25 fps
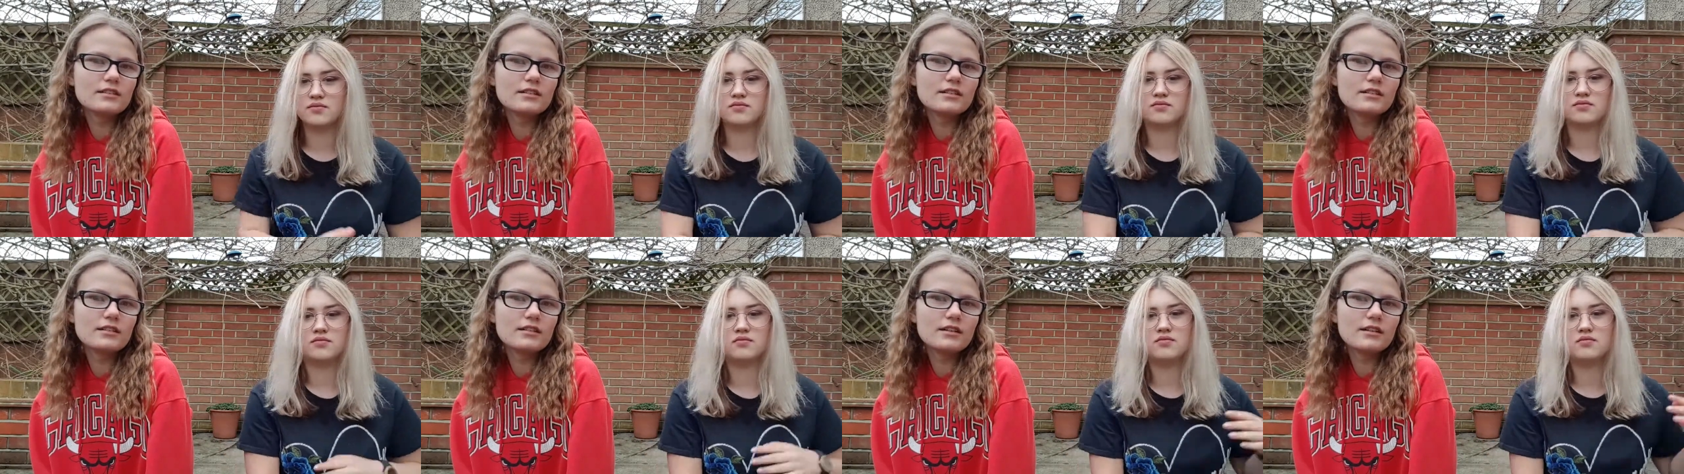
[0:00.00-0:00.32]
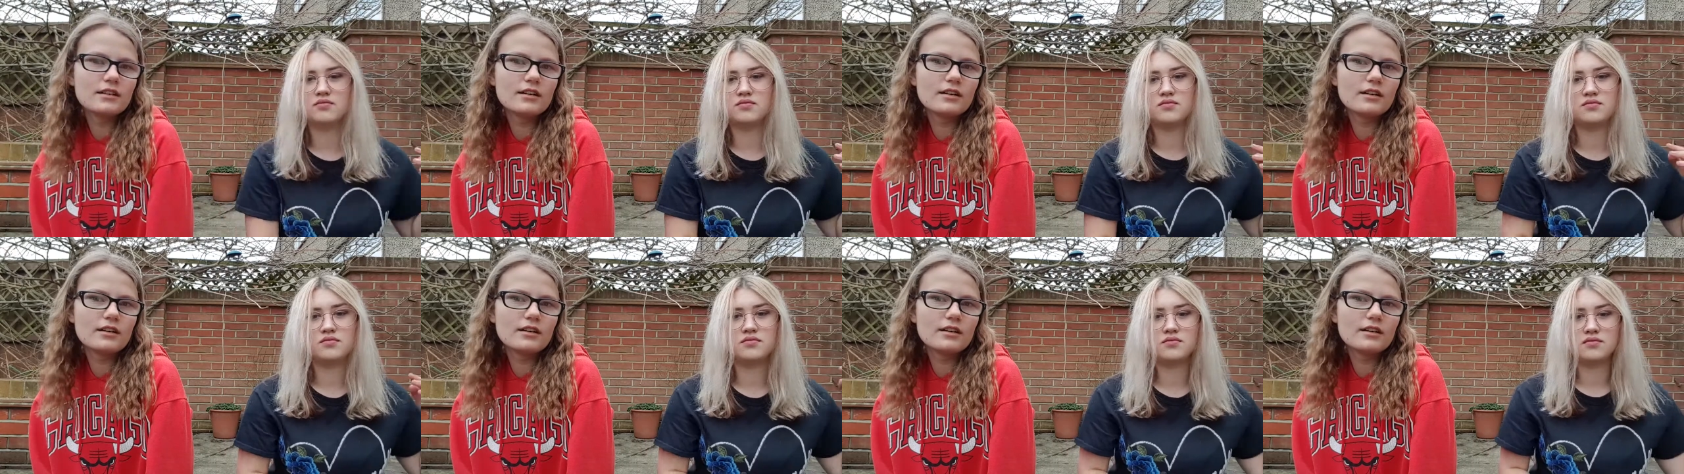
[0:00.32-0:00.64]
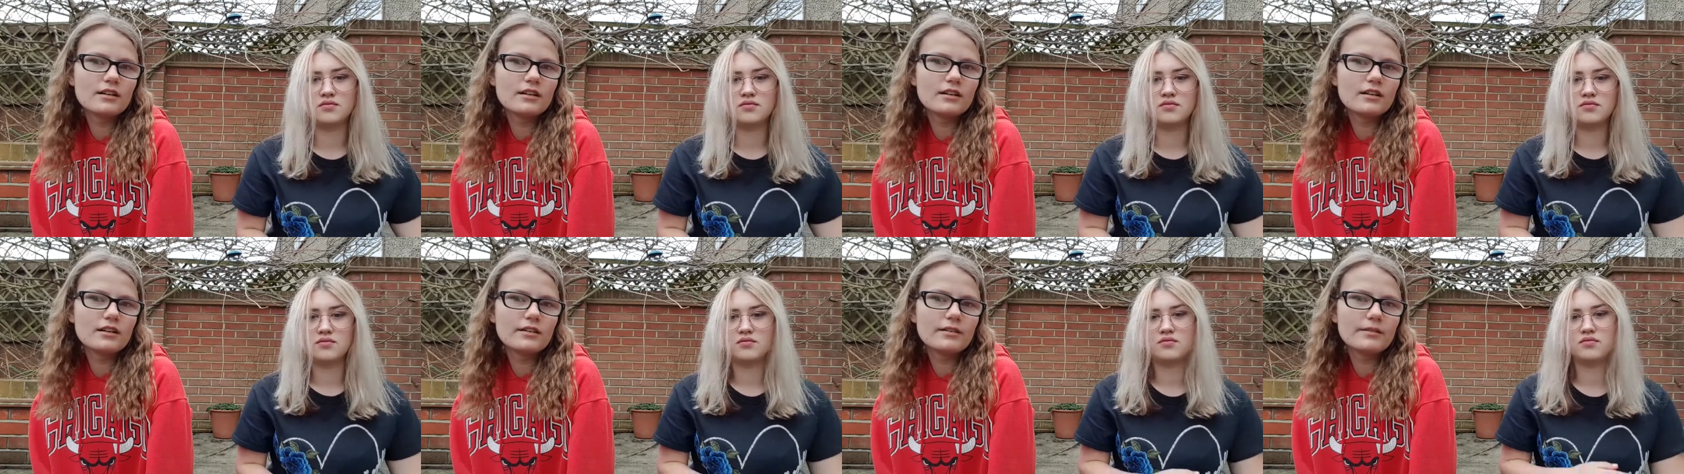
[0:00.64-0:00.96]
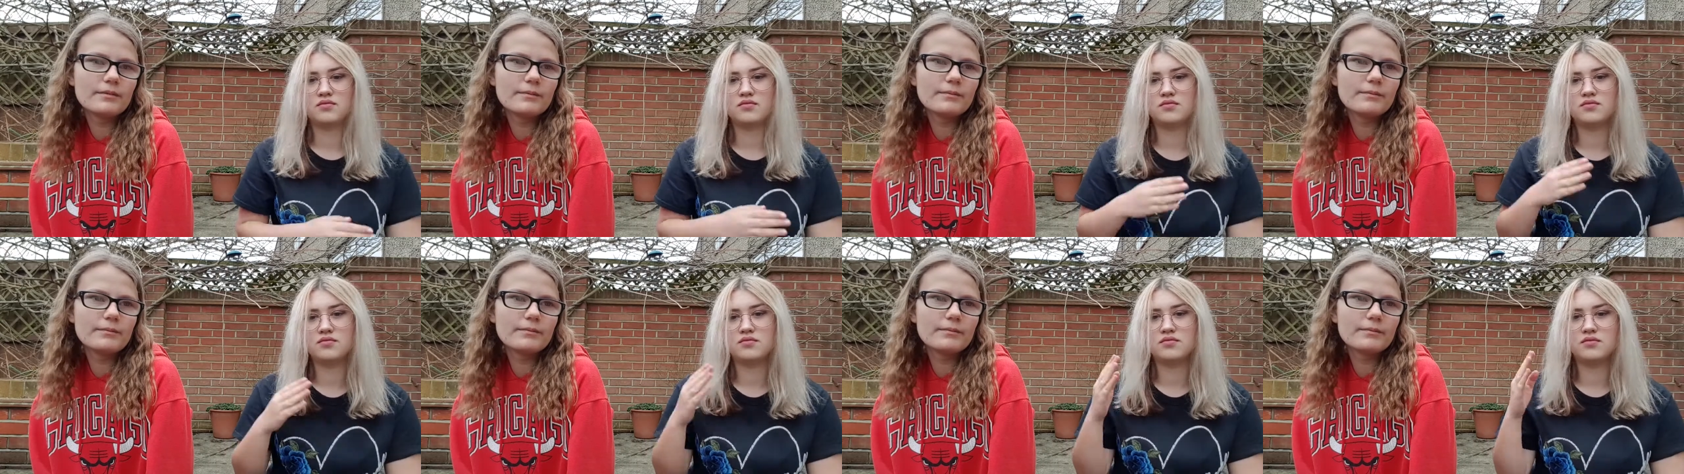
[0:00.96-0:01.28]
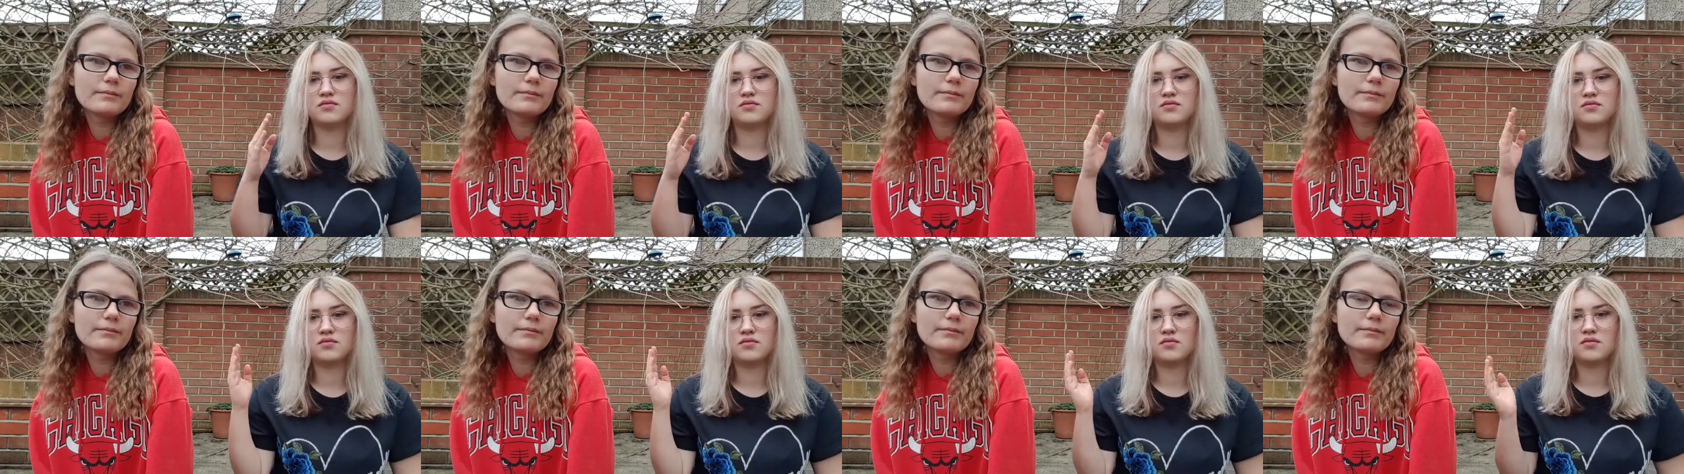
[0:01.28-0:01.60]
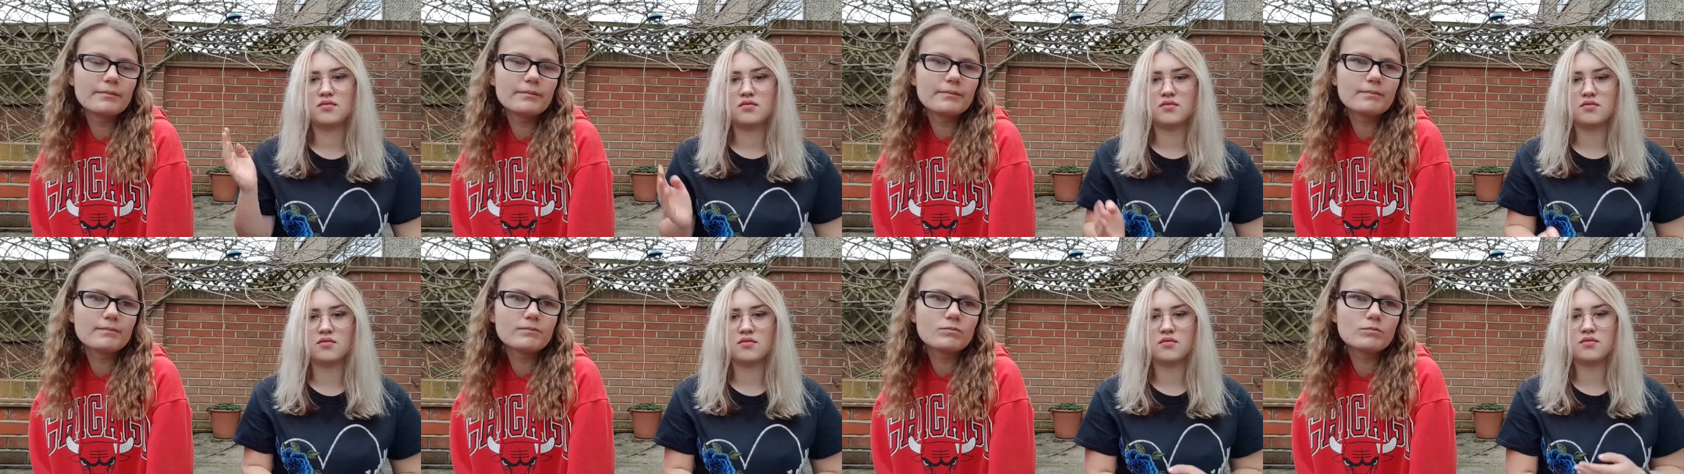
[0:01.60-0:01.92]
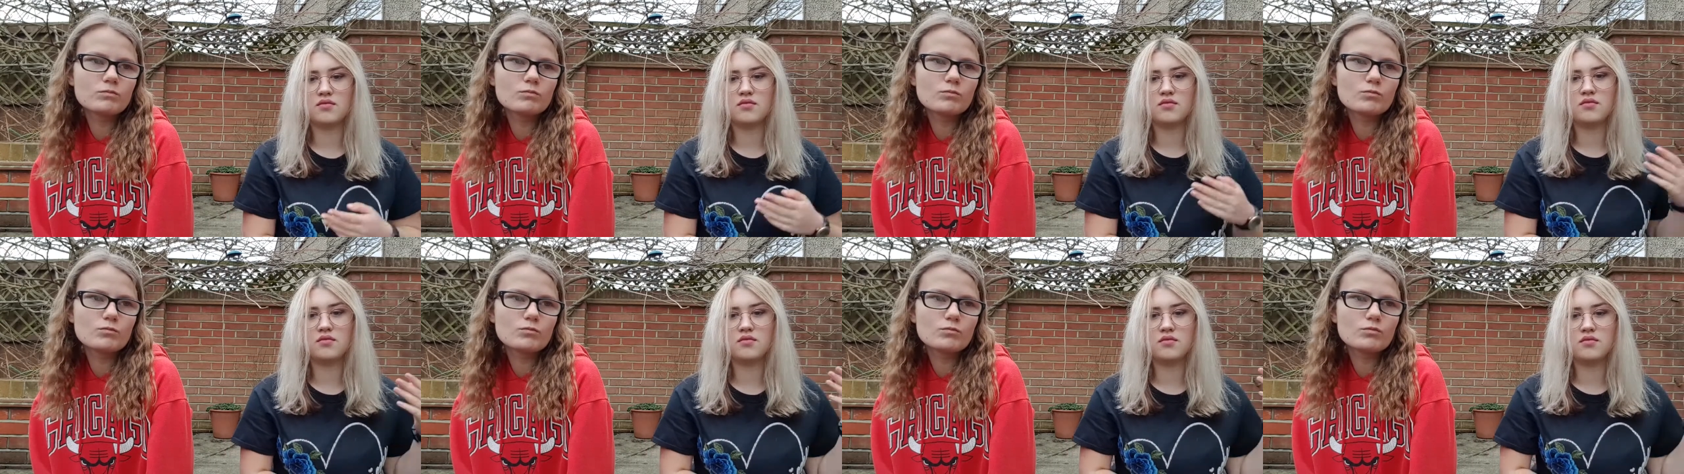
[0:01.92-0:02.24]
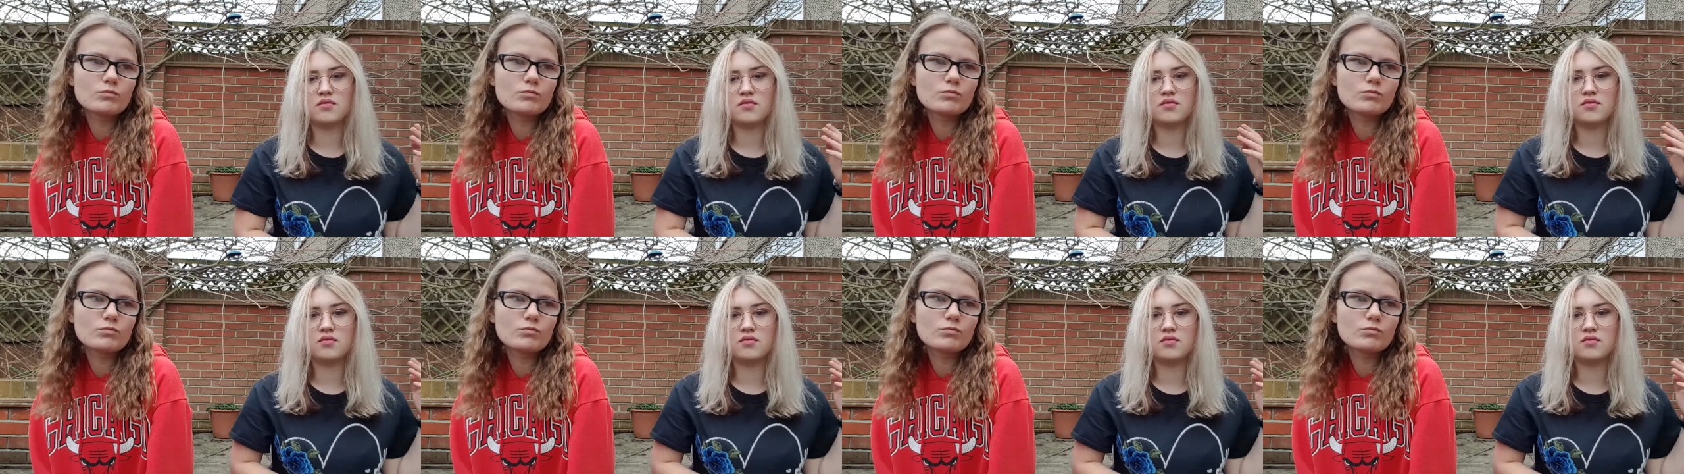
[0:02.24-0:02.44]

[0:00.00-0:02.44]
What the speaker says: Nobody speaks.